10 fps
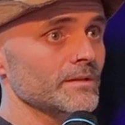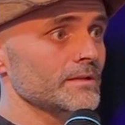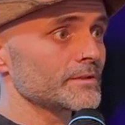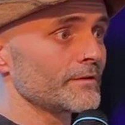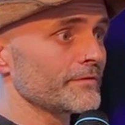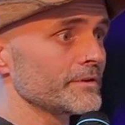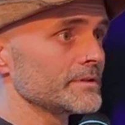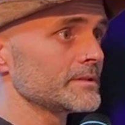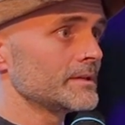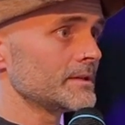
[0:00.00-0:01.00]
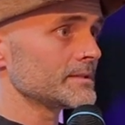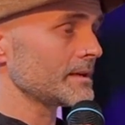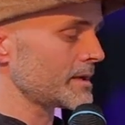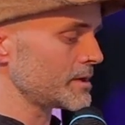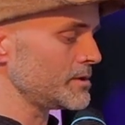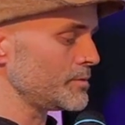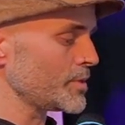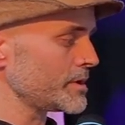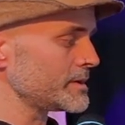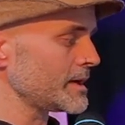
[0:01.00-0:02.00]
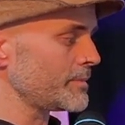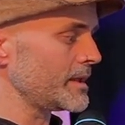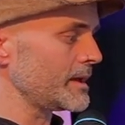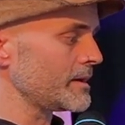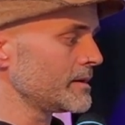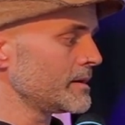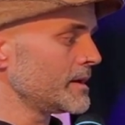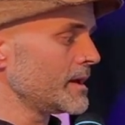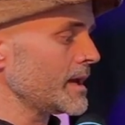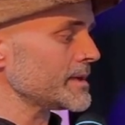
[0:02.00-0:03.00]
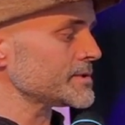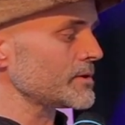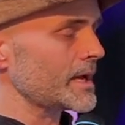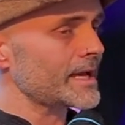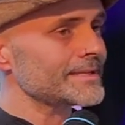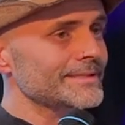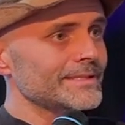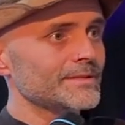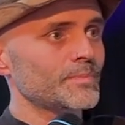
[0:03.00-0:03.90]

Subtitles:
science conference, starting a new prototype there. And so as this